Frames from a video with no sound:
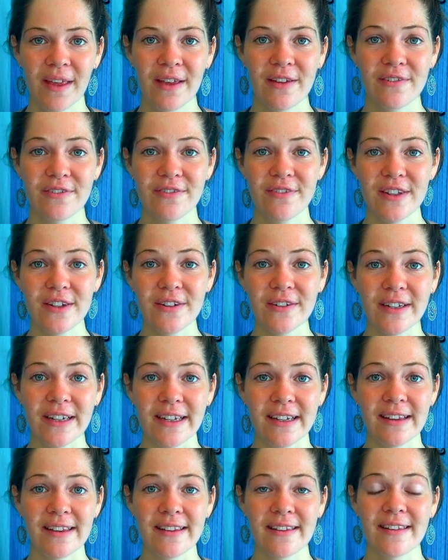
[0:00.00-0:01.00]
Feel
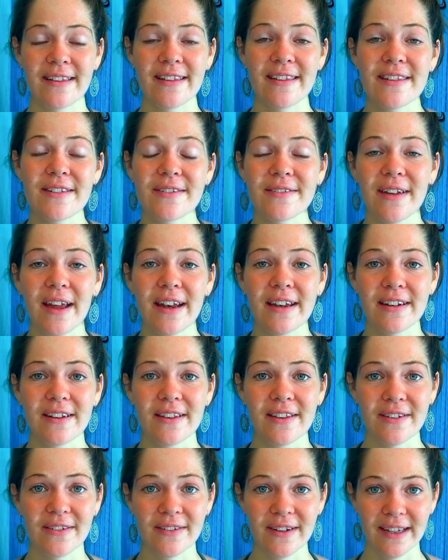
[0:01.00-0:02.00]
it, surrender
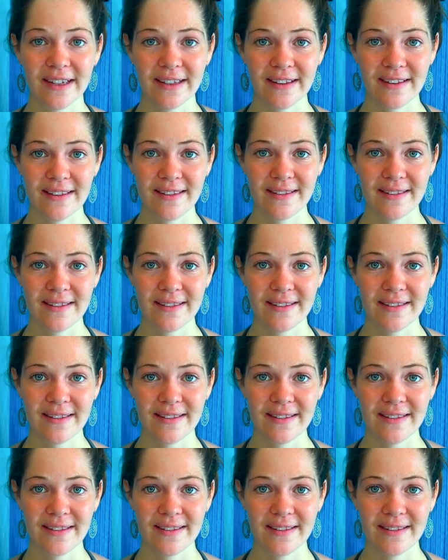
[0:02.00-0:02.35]
to it.